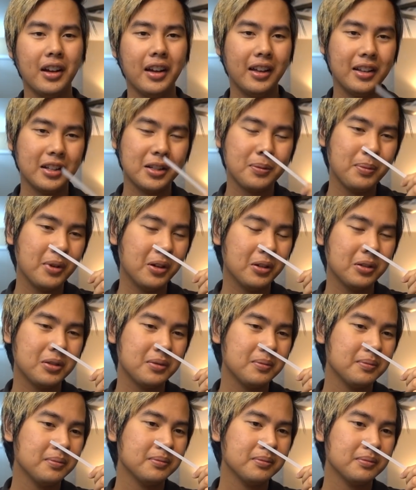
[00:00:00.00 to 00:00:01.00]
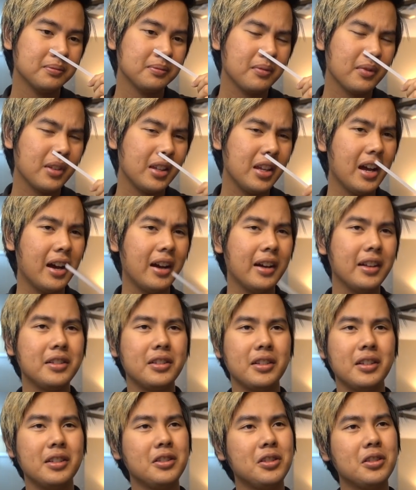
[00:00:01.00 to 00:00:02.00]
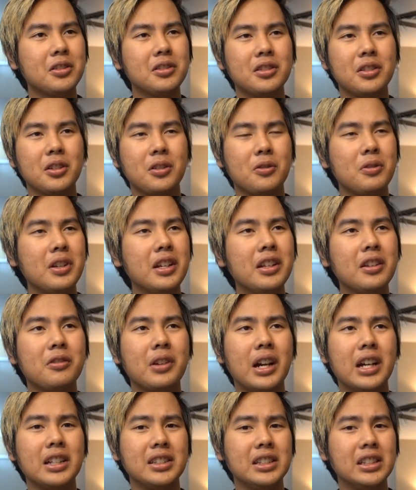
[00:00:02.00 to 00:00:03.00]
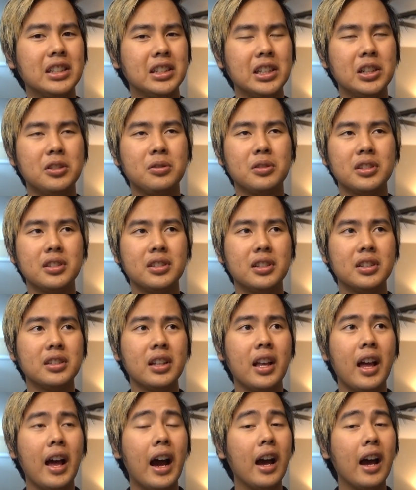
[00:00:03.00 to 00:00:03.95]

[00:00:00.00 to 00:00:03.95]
It smells yeah, it's, it's just the green grassy citrusness.